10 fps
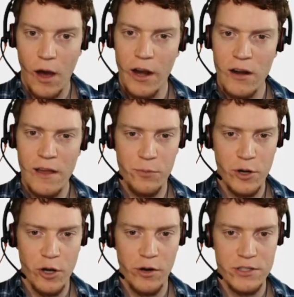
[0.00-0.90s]
I don't have
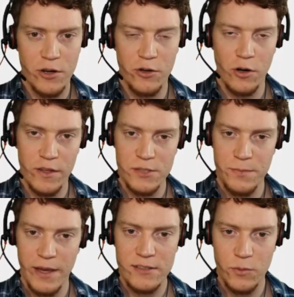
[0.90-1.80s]
priorities turned on in this
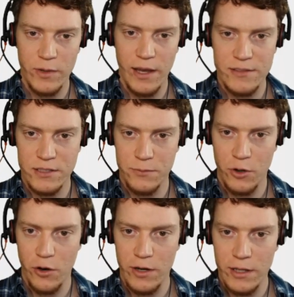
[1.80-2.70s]
space, so we can't set the
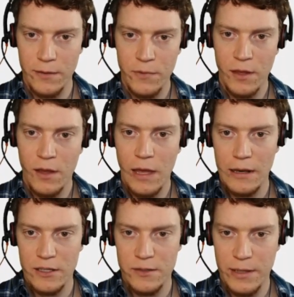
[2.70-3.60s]
priority.
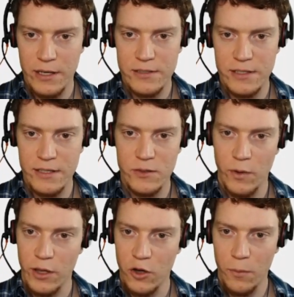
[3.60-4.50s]
And dependencies,
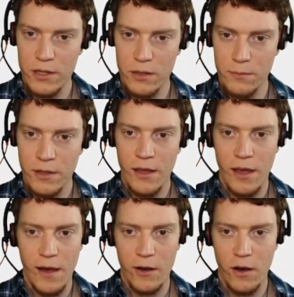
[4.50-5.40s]
we can copy them,
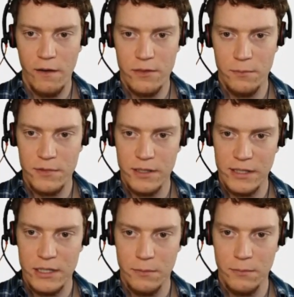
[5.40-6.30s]
archive them,
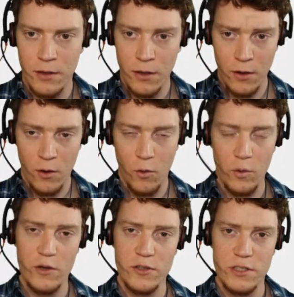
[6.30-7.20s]
delete them, or
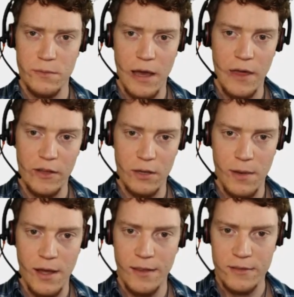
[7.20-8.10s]
use some other
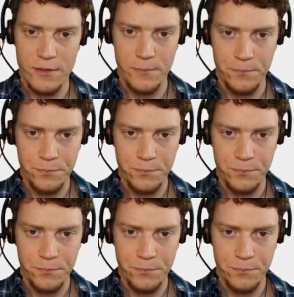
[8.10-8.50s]
commands.